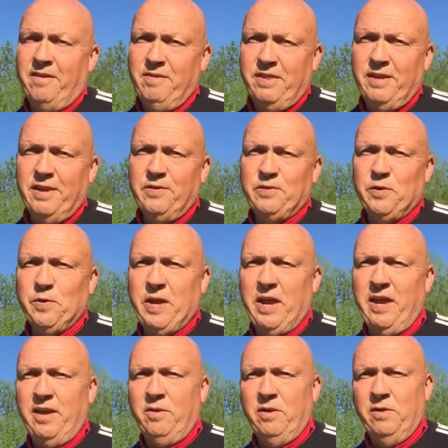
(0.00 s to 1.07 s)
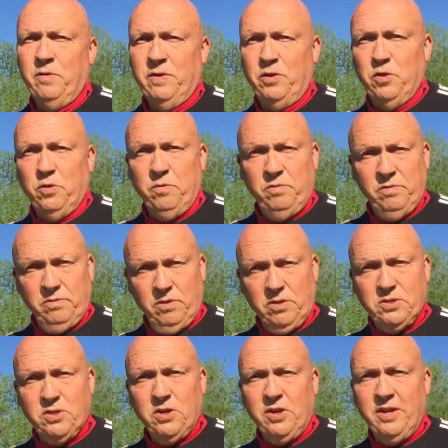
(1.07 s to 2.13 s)
everything's okay with you. It
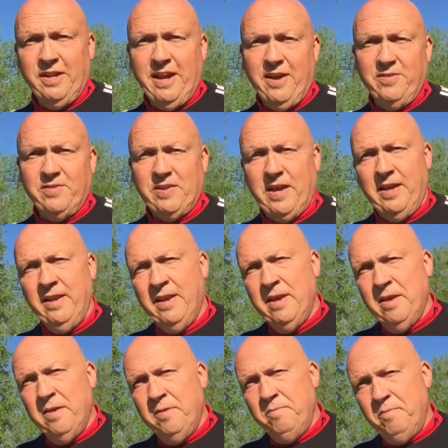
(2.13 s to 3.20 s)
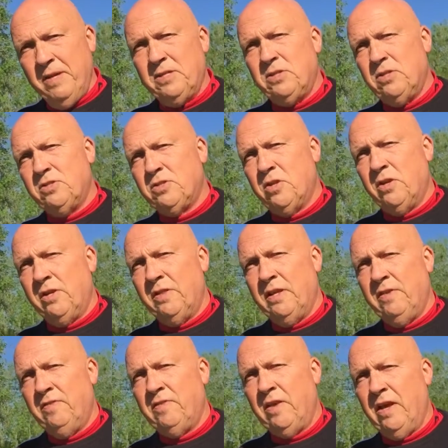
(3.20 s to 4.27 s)
looks good on the outside. Make sure it's good on
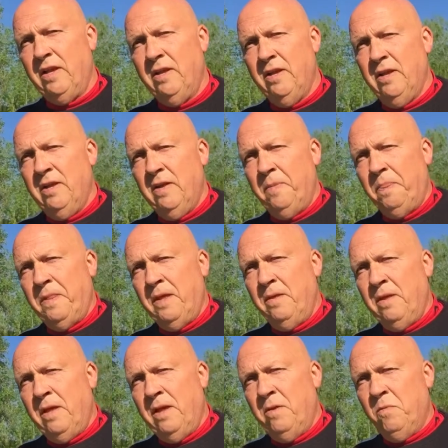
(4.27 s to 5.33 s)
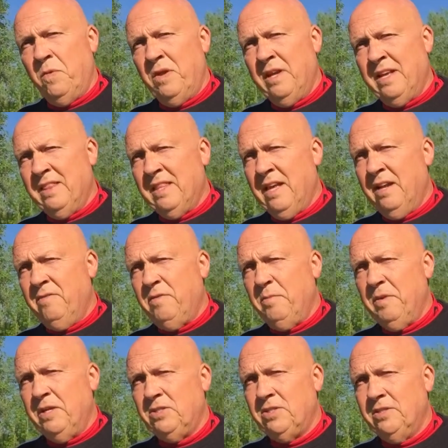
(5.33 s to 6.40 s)
the inside. When you get that
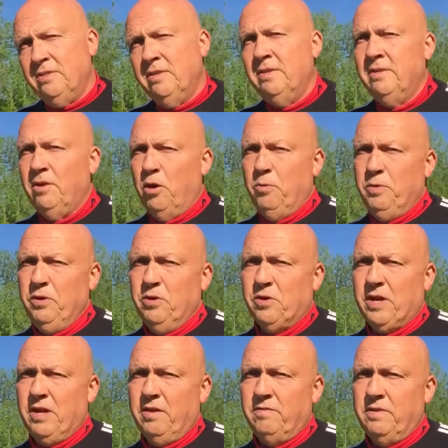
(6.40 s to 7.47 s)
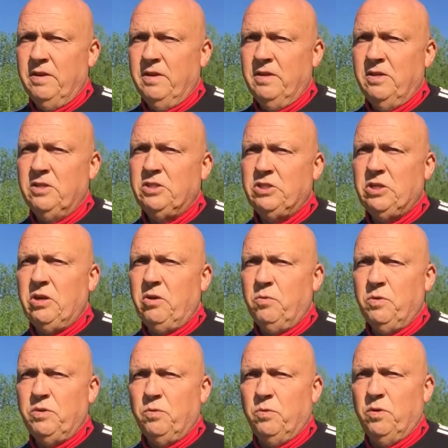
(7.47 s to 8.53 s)
information, open your gift. Share it
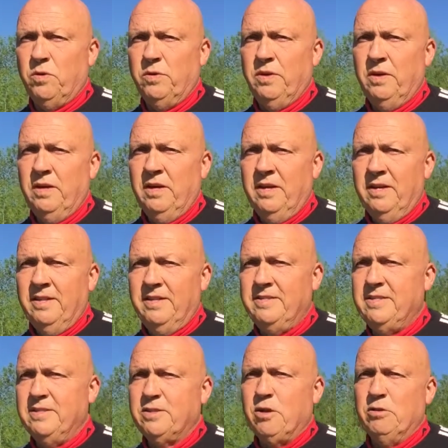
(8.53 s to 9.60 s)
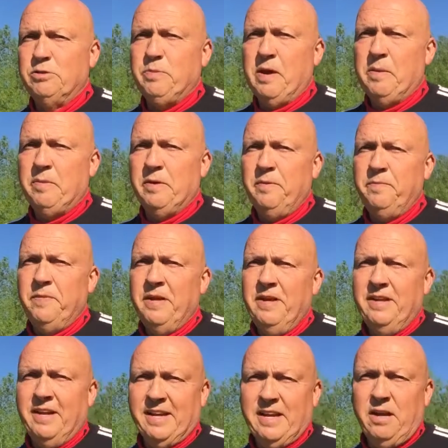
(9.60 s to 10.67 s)
with the world. This is Coach Papa.
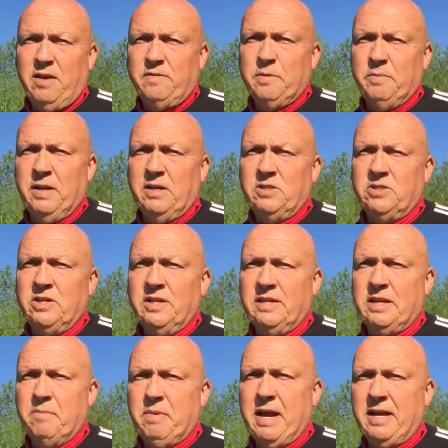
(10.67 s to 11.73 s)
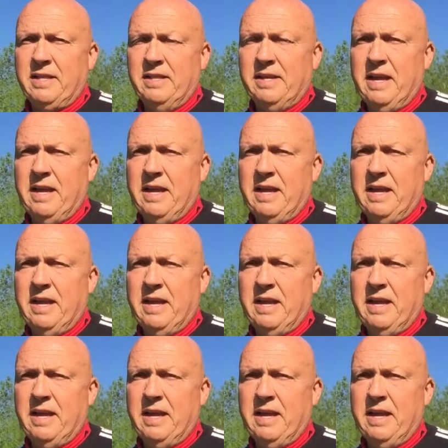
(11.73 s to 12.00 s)
Now get off the bench. Get back in the